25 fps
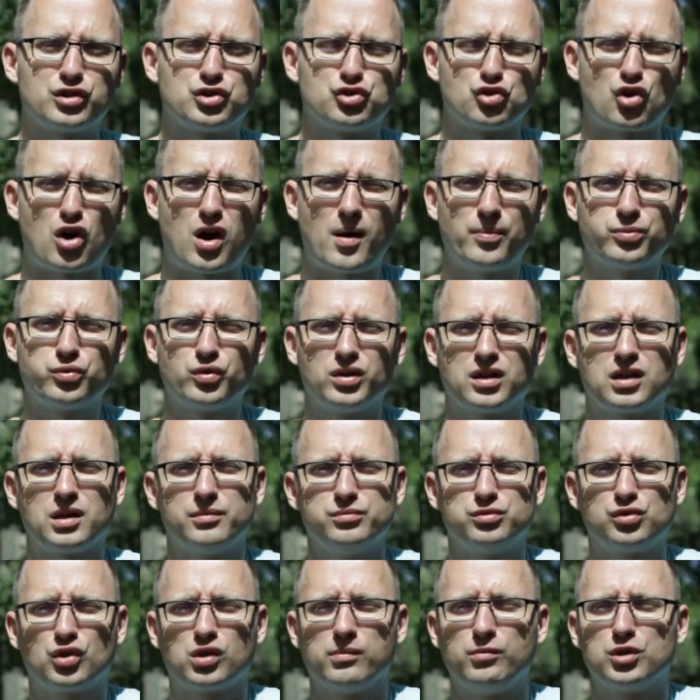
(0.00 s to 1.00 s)
of dropped when it
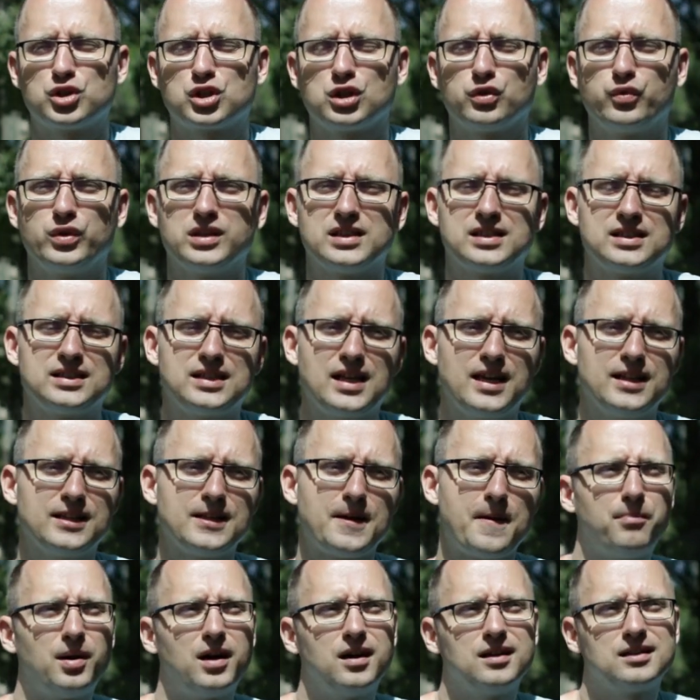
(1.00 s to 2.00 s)
comes to commercial real estate.
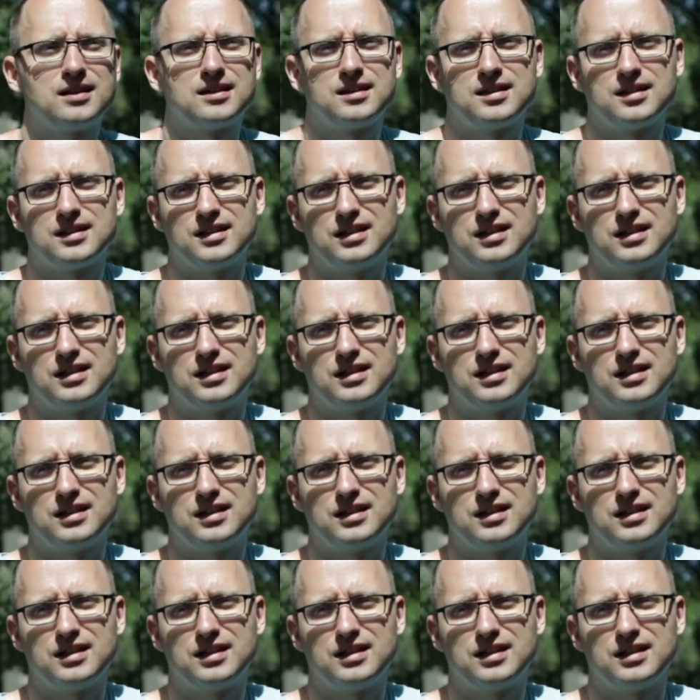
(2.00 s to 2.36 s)
But